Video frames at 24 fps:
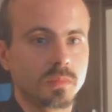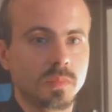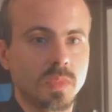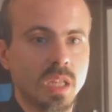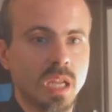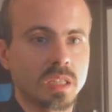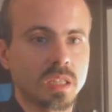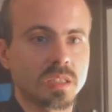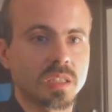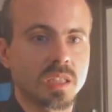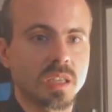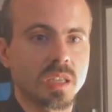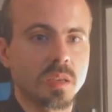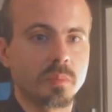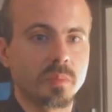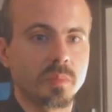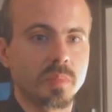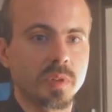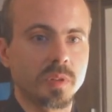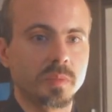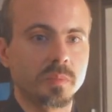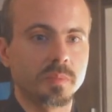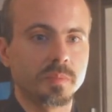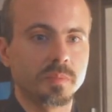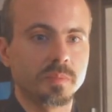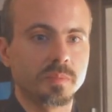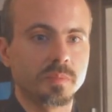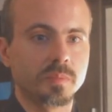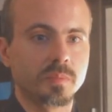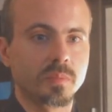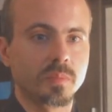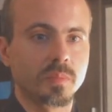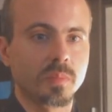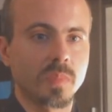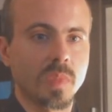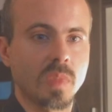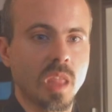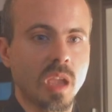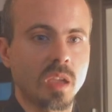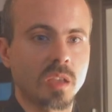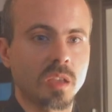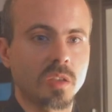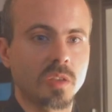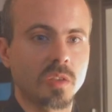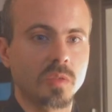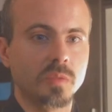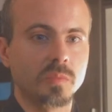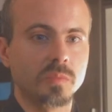That's simple.
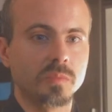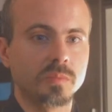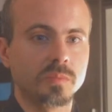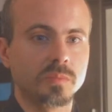Thank you.